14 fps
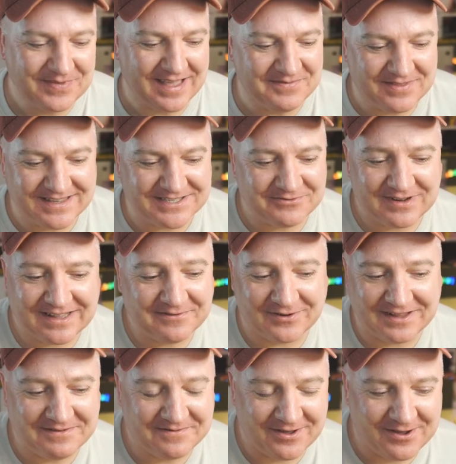yeah, there's a really
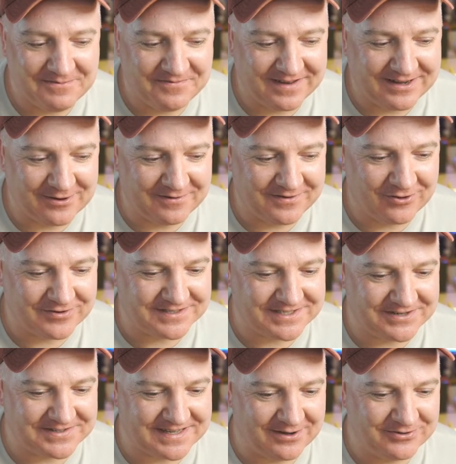funny uh, video if you
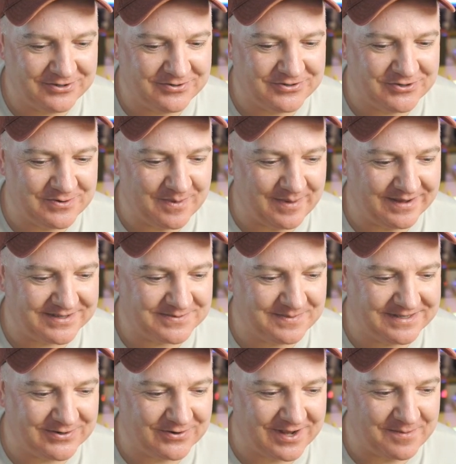search that on YouTube about
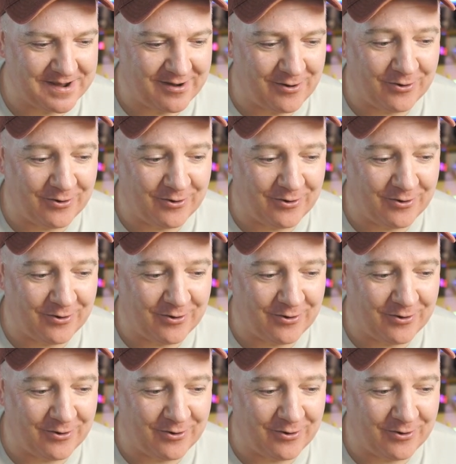somebody talking about